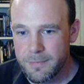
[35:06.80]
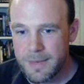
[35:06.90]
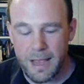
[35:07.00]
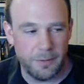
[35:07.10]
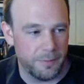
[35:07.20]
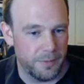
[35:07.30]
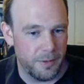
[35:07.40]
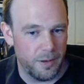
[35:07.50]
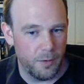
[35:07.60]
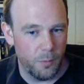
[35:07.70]
Now,
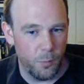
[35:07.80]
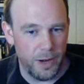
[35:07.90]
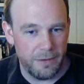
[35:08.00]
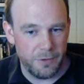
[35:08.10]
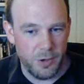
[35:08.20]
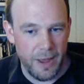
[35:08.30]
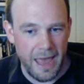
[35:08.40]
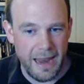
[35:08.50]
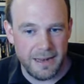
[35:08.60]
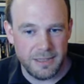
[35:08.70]
whenever you
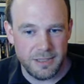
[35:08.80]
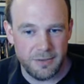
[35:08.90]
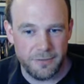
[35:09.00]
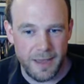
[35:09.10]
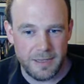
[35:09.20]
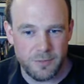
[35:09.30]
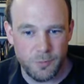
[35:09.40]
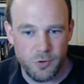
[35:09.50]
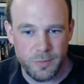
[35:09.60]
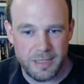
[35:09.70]
end a phase of
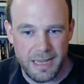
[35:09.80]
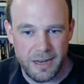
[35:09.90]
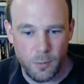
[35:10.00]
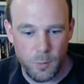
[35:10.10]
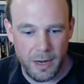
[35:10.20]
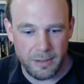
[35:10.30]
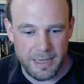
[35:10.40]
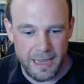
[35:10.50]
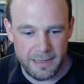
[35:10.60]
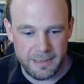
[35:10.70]
movement in a wild
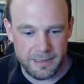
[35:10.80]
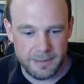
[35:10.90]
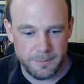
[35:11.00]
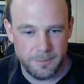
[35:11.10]
hex,